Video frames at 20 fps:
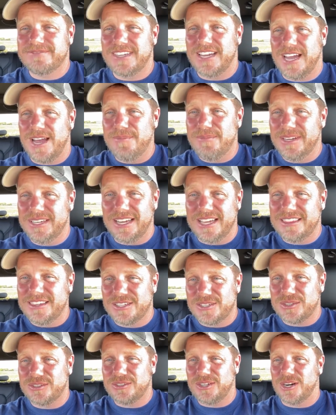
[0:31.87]
I'm gonna let
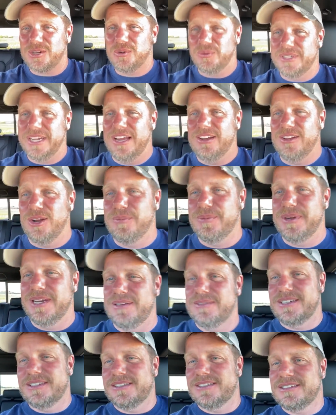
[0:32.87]
this truck cool down a little bit,
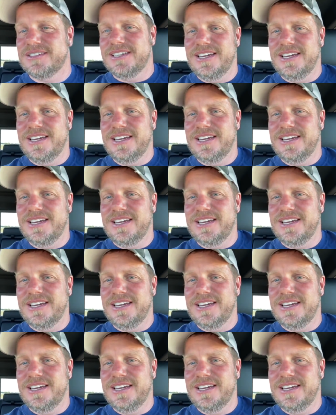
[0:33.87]
because